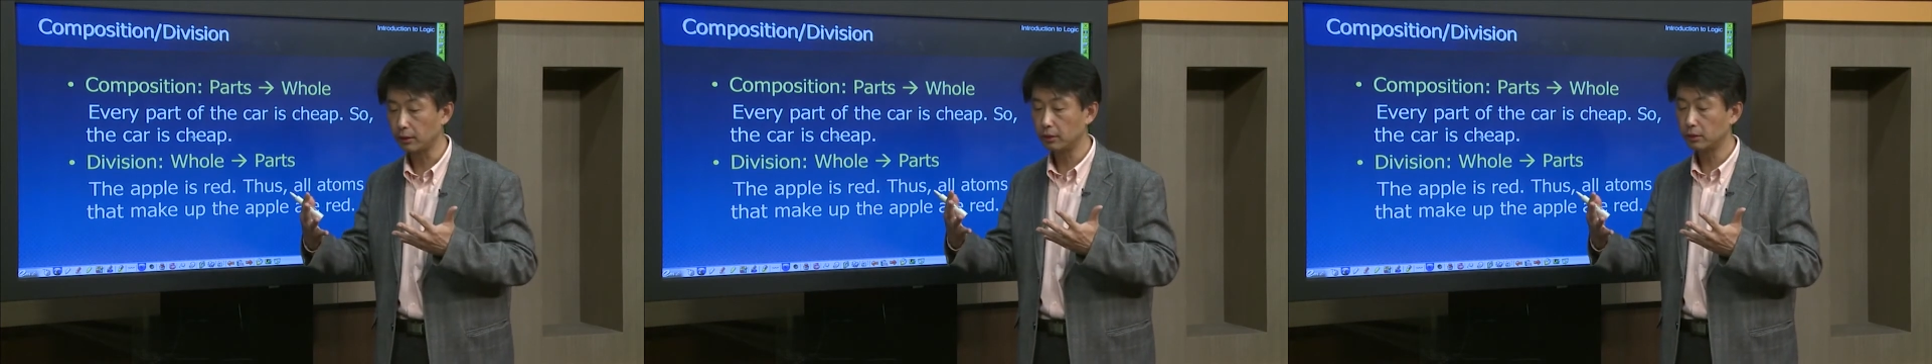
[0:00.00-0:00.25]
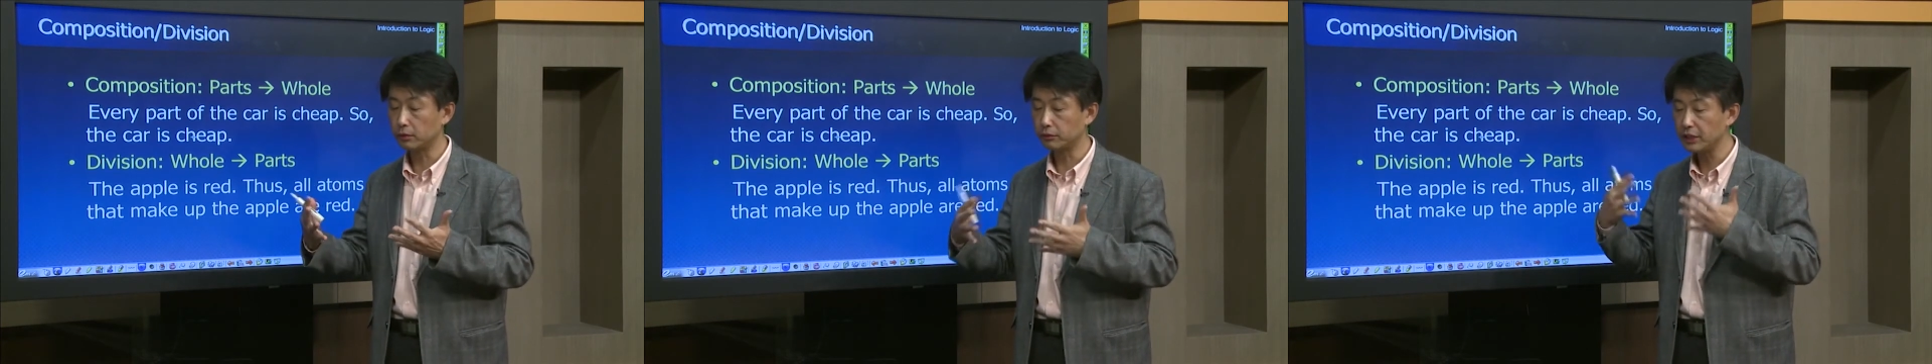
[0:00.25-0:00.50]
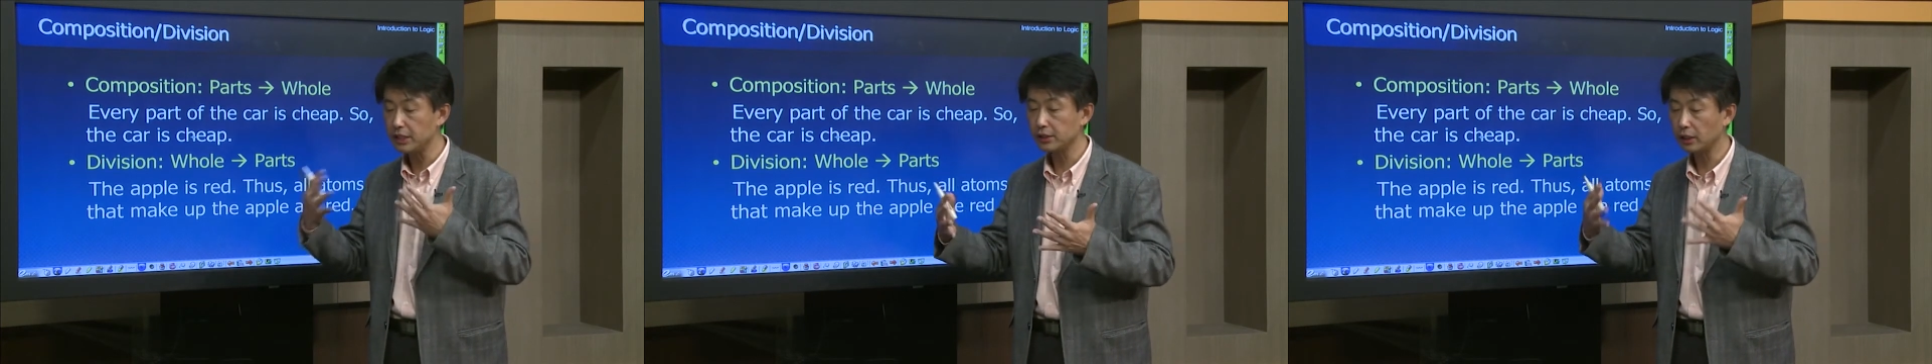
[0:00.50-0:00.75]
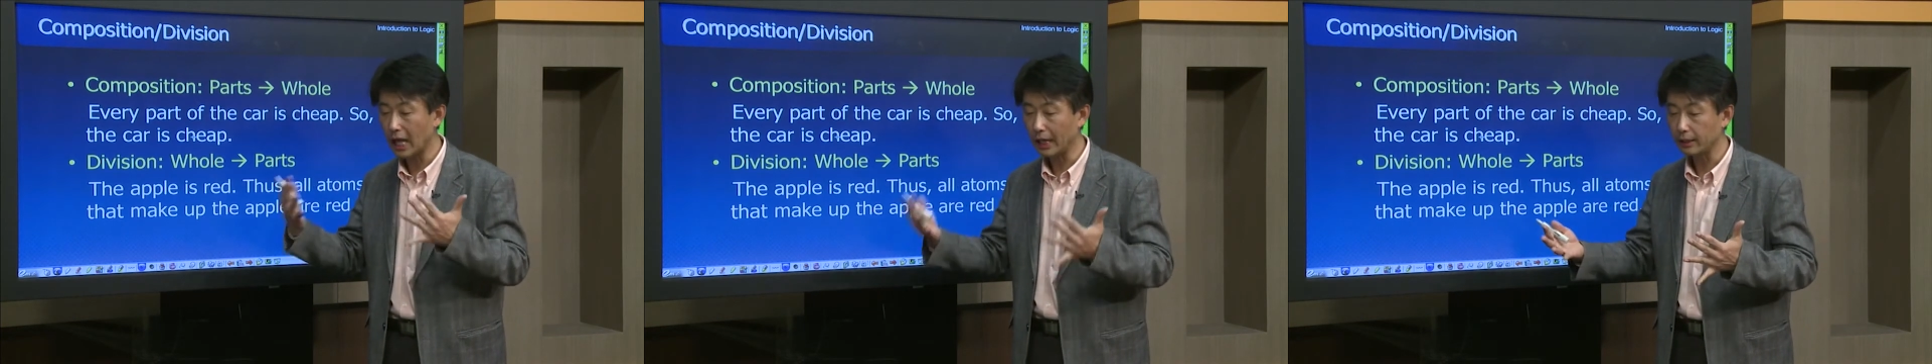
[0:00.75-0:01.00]
a
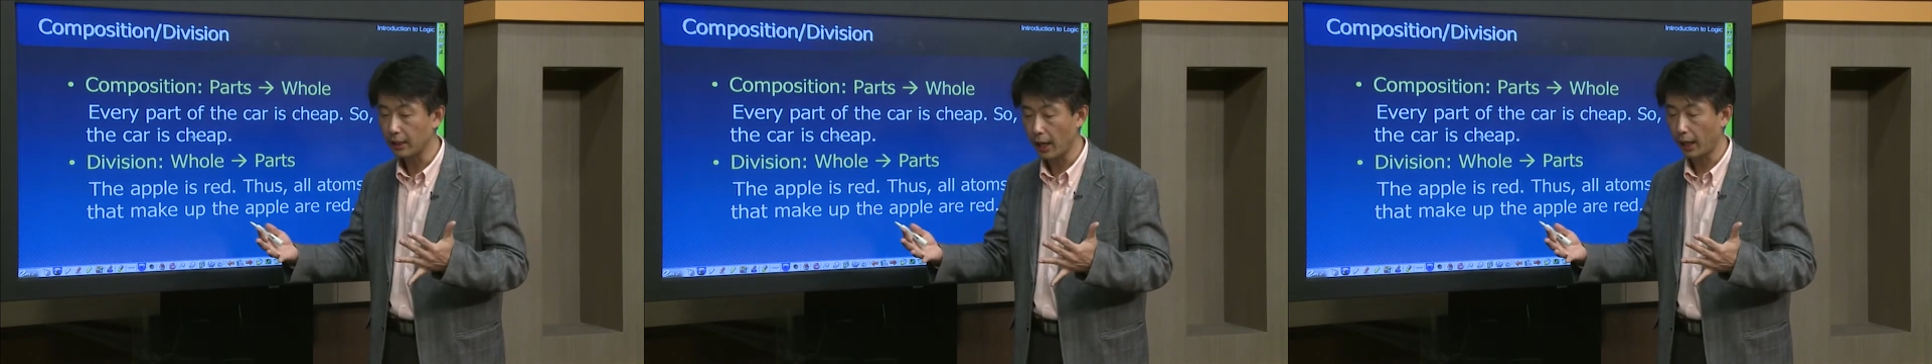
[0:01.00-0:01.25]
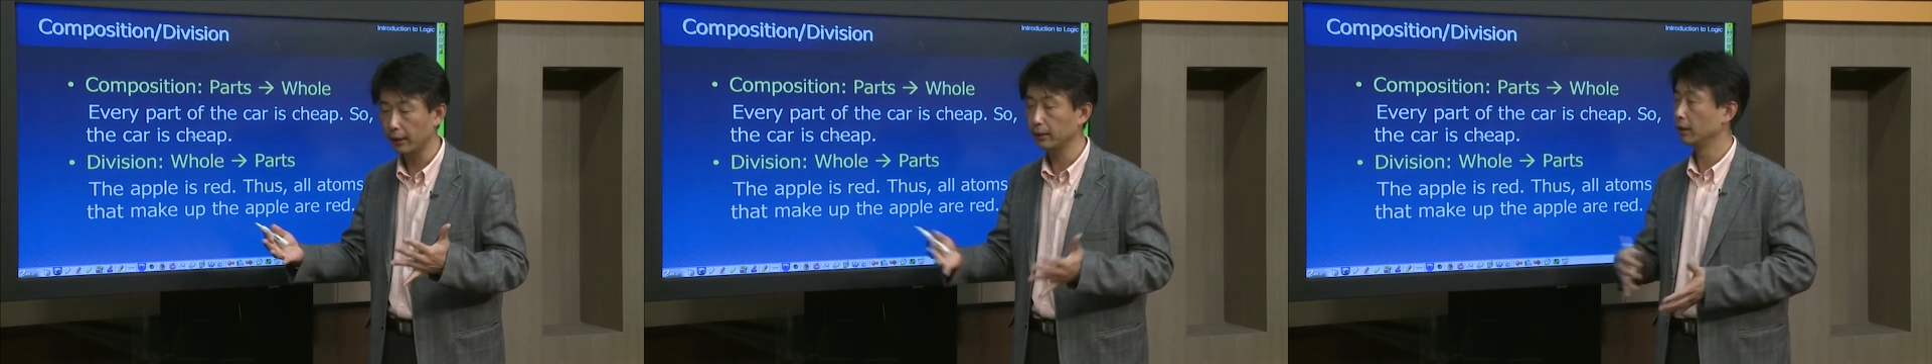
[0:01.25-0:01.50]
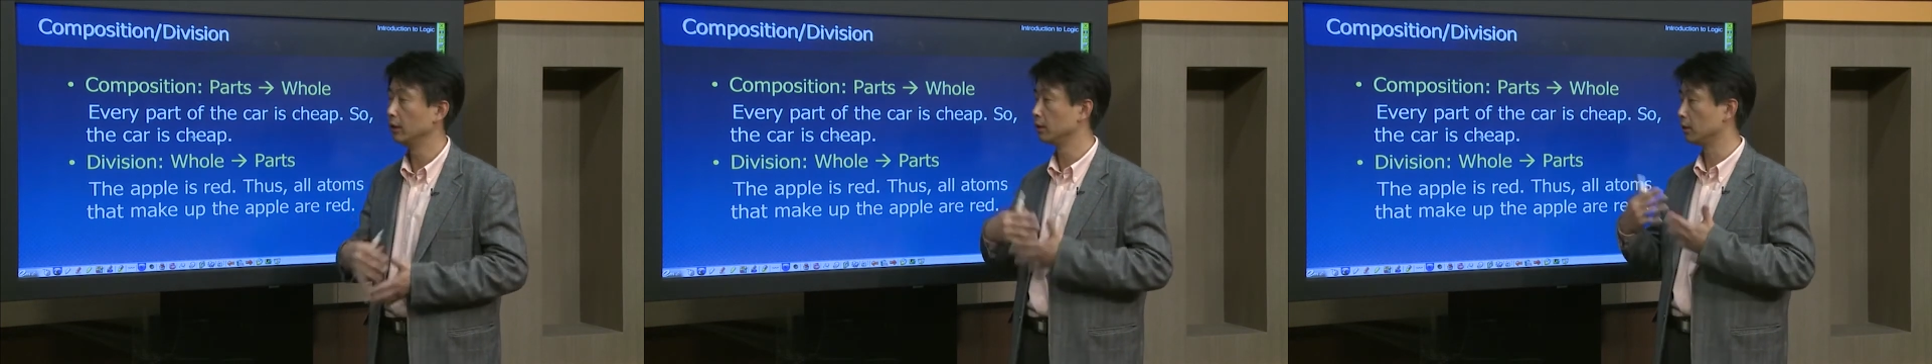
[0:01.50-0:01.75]
reason like that,